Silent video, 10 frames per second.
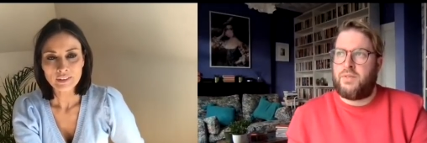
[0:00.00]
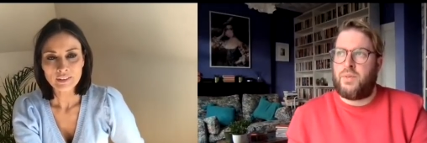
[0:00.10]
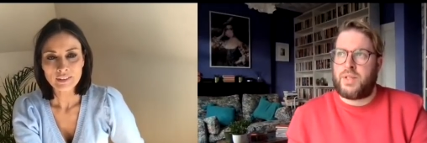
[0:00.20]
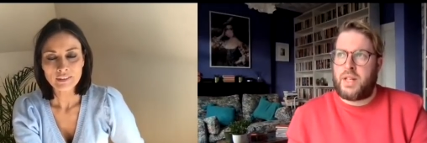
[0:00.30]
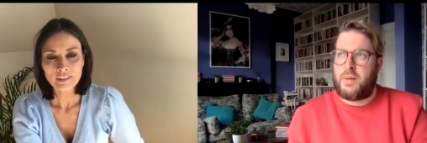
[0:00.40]

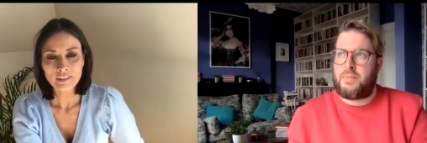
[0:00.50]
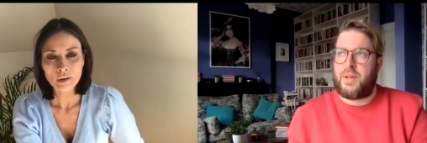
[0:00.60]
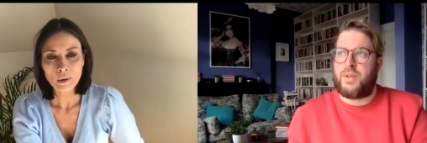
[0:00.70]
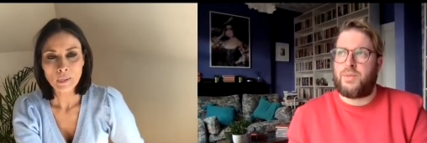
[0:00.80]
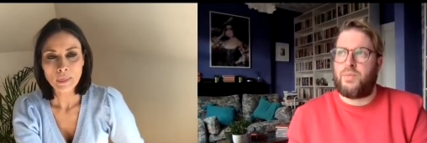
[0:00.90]
Speaker 1: Was it
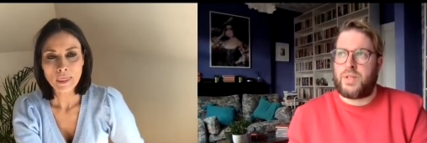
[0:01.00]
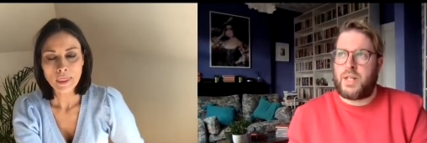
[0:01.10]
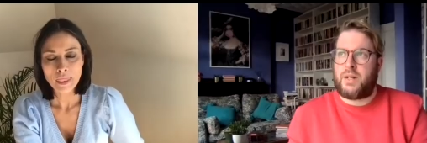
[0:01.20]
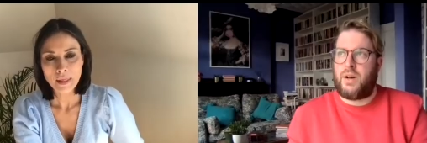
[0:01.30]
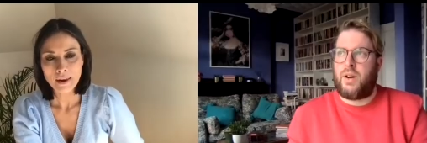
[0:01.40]
abuse? Was
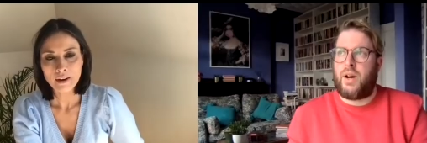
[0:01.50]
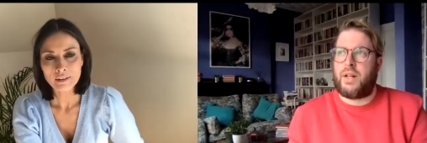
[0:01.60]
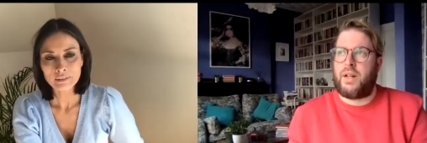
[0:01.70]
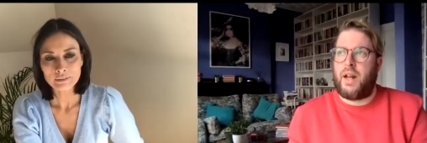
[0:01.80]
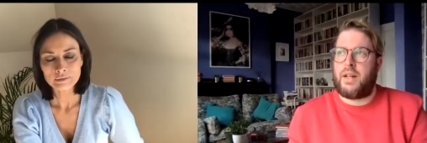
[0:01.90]
it not?
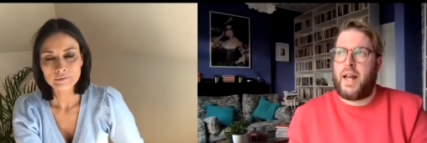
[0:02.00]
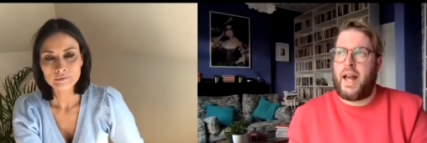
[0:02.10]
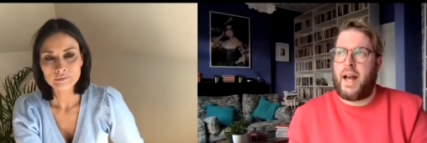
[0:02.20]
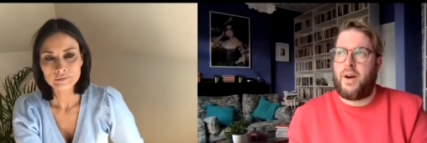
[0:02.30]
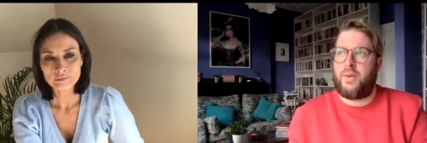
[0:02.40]
And and
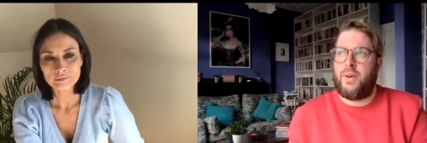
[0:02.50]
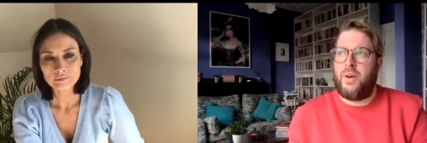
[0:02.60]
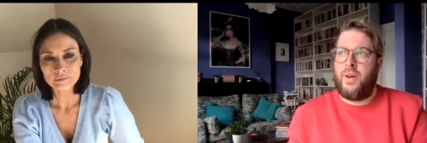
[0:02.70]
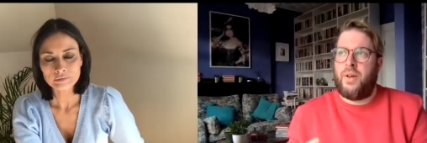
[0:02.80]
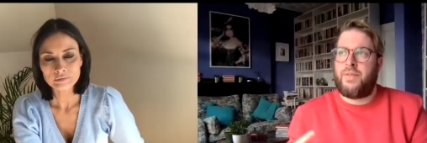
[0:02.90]
how
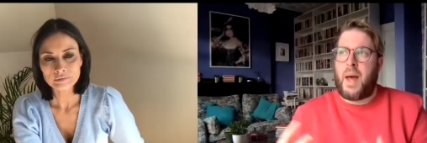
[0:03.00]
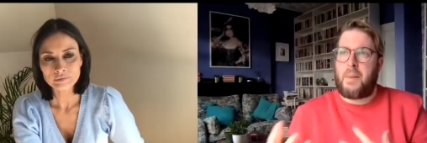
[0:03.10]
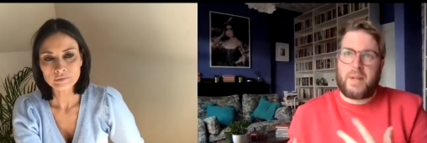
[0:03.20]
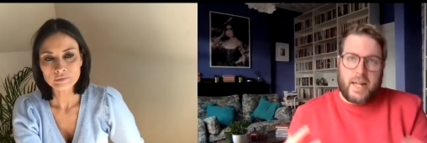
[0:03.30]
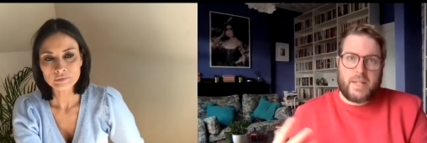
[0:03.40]

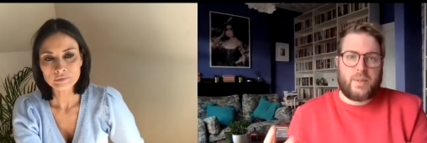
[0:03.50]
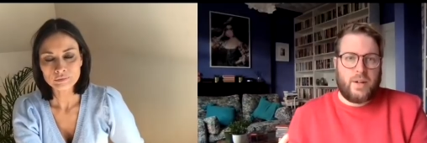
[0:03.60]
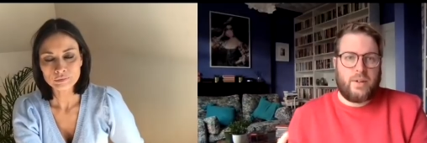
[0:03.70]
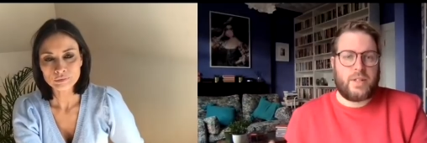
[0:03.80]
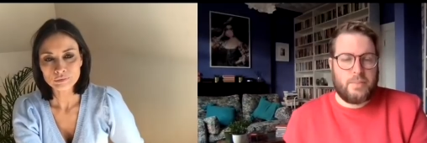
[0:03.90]
that plays with
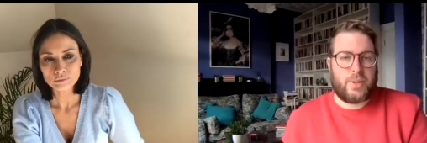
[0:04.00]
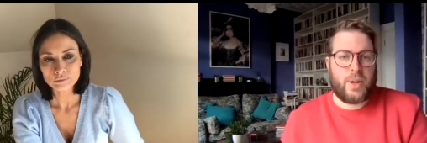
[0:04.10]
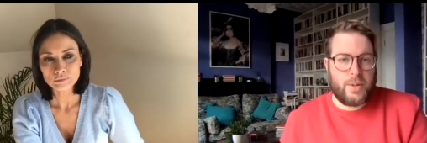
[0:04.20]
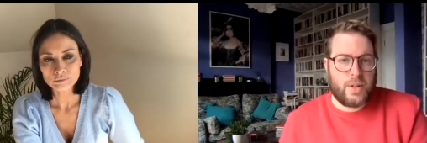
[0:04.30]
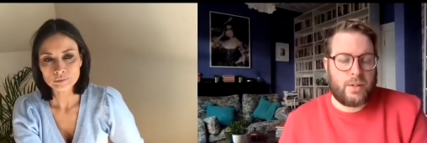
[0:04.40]
her as the book
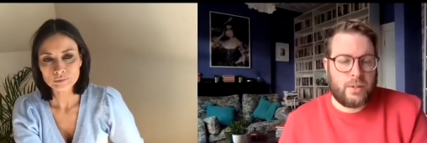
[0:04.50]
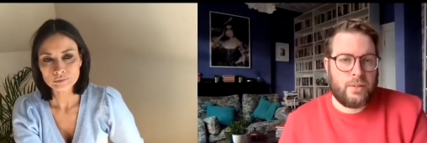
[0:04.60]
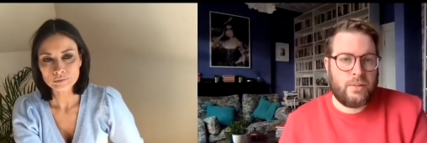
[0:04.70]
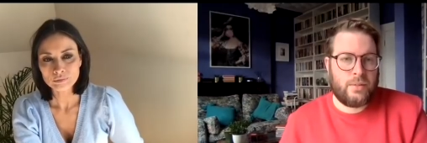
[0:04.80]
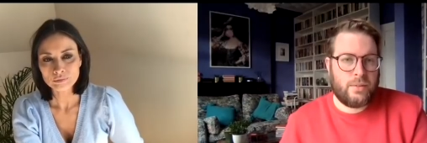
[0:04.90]
goes on.
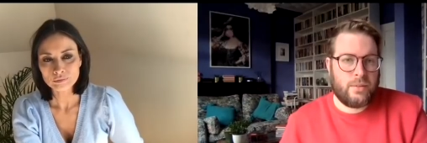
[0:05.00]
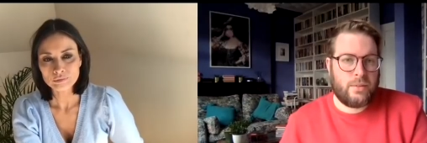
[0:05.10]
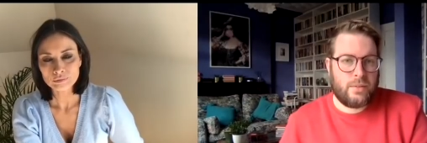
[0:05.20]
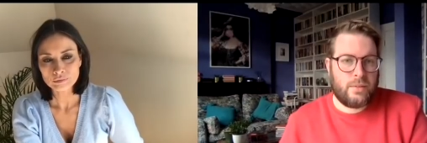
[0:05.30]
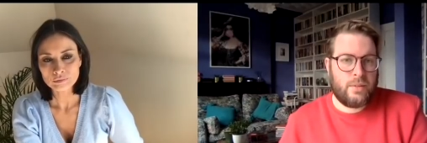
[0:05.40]

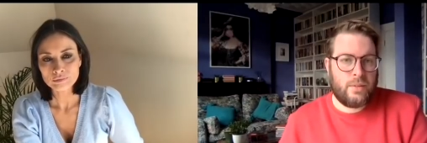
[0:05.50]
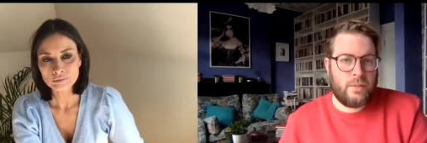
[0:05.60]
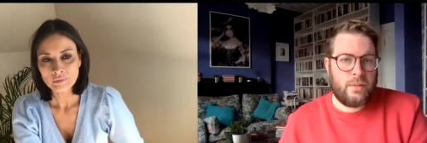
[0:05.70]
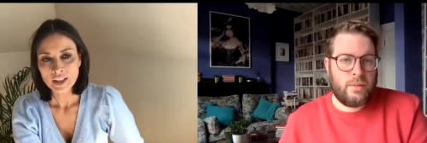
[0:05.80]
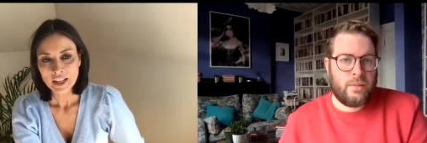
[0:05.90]

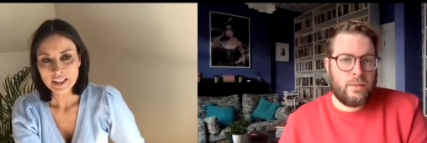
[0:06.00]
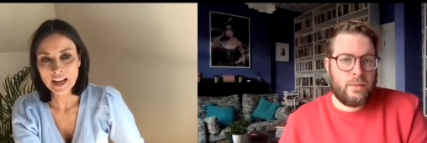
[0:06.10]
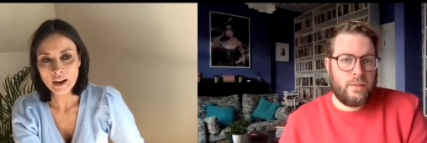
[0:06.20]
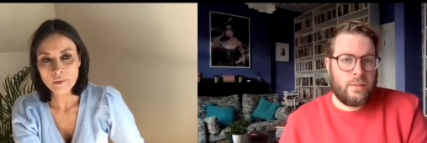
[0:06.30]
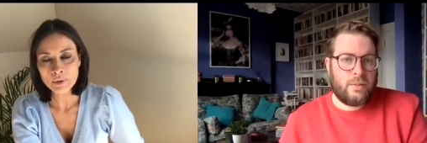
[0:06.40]

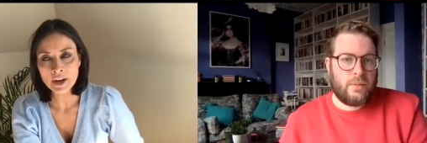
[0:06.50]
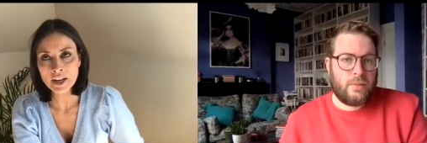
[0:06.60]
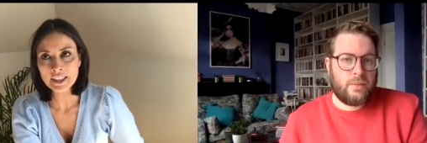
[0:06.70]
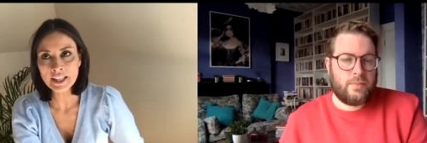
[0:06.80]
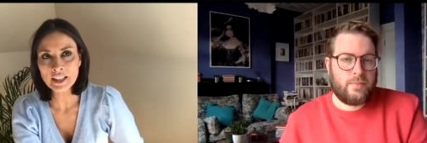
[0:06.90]
Speaker 2: Yeah, but I
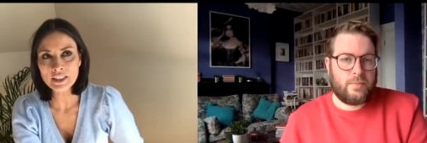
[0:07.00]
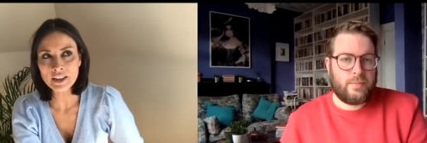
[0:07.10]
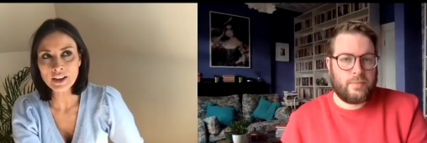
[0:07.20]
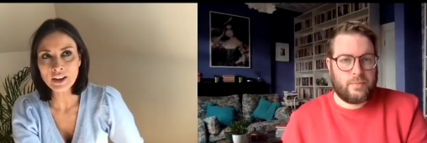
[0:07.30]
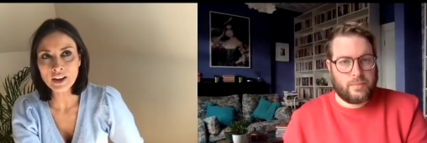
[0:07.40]
think
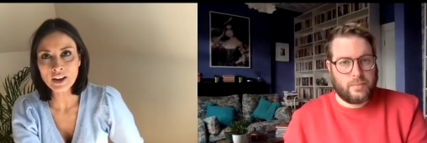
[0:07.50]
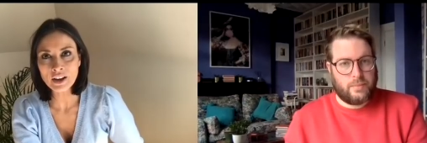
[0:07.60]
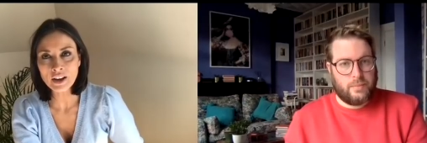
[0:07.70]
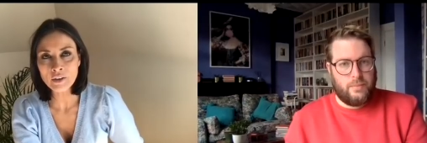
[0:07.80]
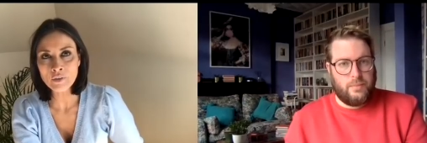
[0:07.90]
that
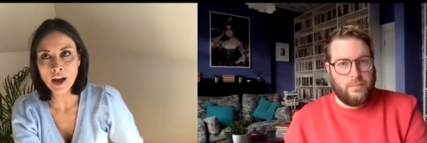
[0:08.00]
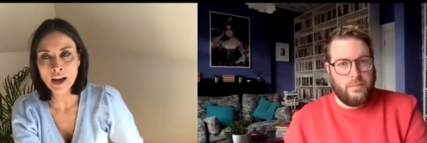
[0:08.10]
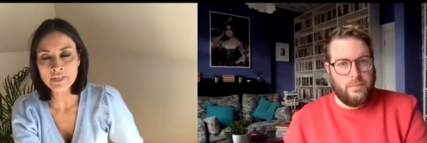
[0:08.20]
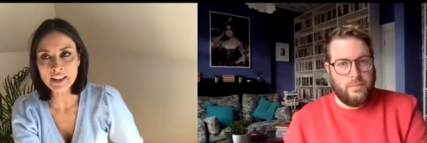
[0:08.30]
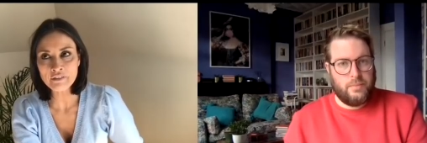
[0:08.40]
I
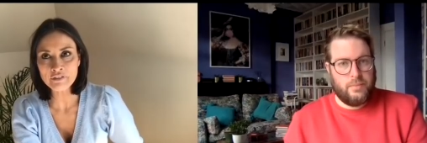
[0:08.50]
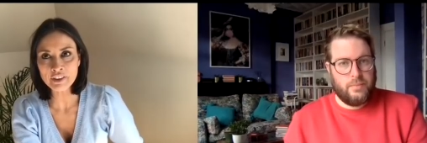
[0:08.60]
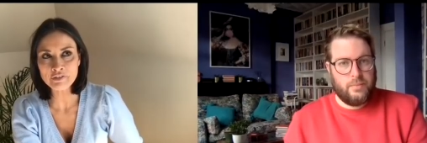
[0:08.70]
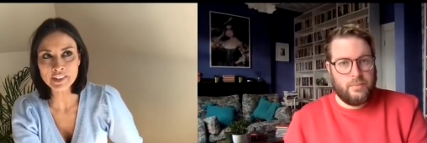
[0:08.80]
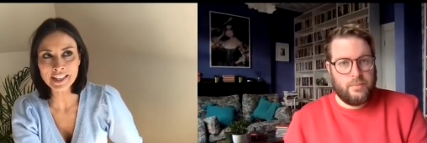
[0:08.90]
think
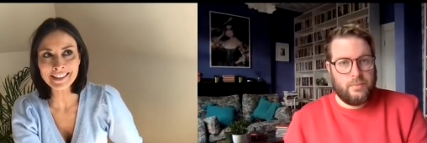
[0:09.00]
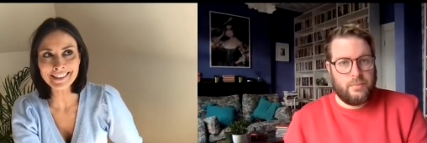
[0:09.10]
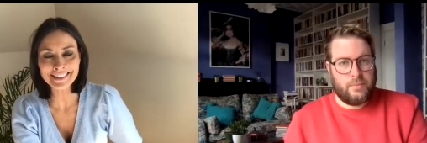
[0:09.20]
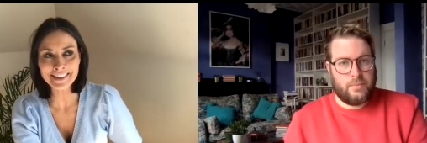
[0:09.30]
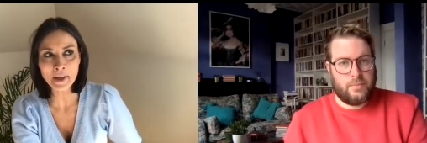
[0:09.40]
15
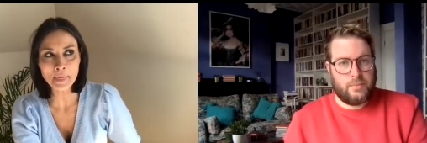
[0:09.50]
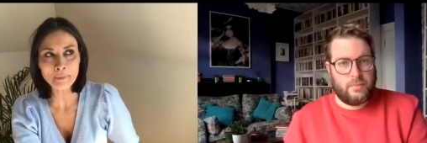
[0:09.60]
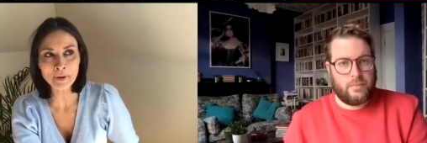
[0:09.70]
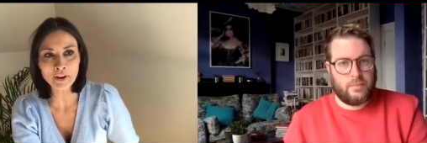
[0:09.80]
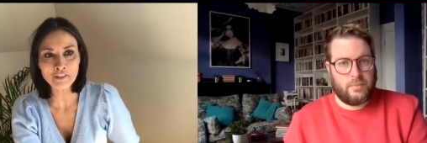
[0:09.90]
is like the
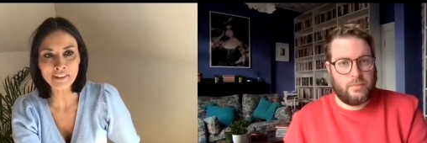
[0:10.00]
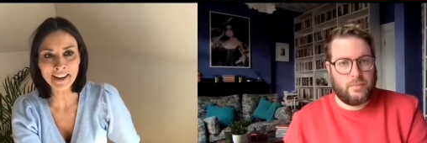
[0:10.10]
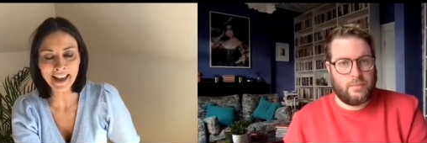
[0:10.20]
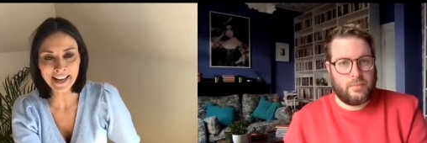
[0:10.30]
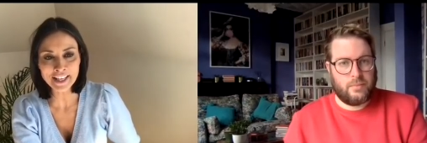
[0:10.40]
perfect
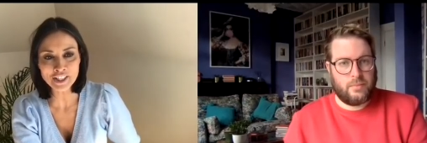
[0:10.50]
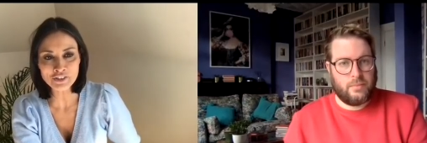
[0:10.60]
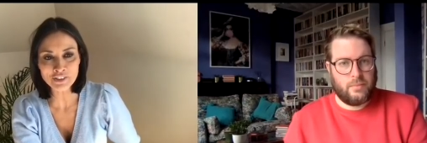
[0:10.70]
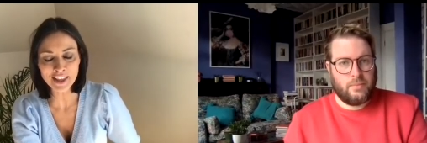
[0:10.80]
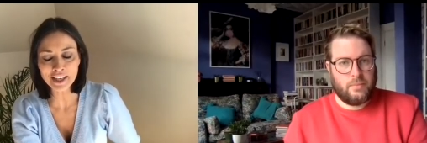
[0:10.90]
age
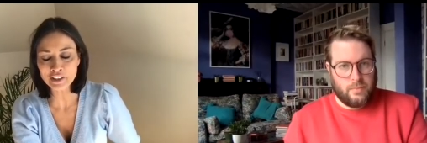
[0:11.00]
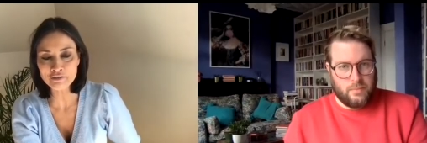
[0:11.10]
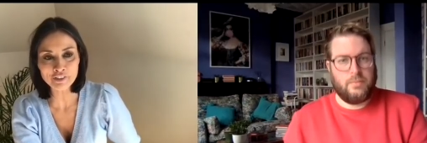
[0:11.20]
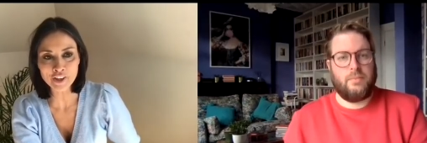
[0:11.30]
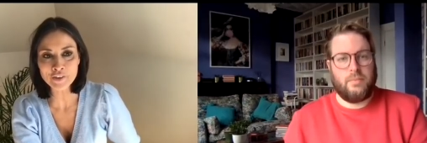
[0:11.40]
for that
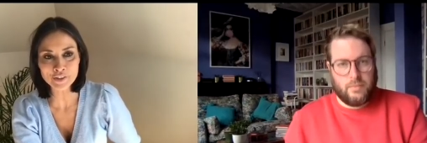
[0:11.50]
confuse,